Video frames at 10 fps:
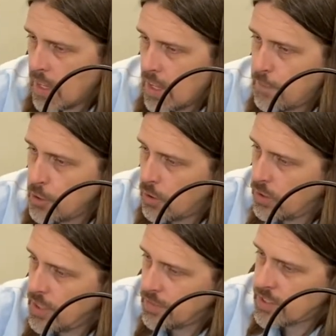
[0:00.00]
If you don't
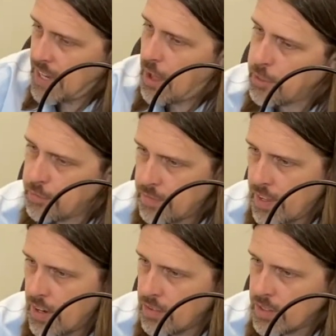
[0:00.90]
live south of
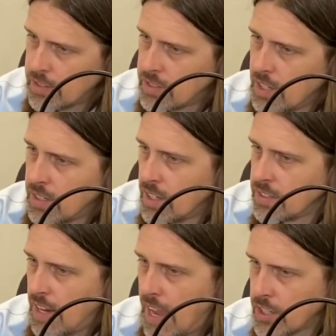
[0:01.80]
there, the sun
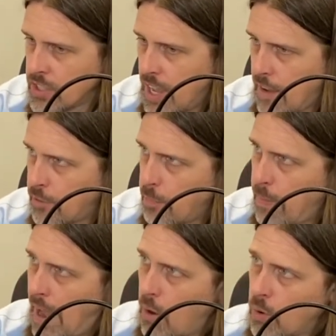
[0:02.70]
doesn't actually have the
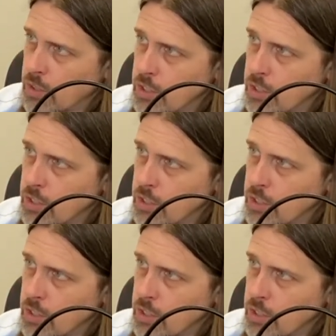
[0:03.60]
power to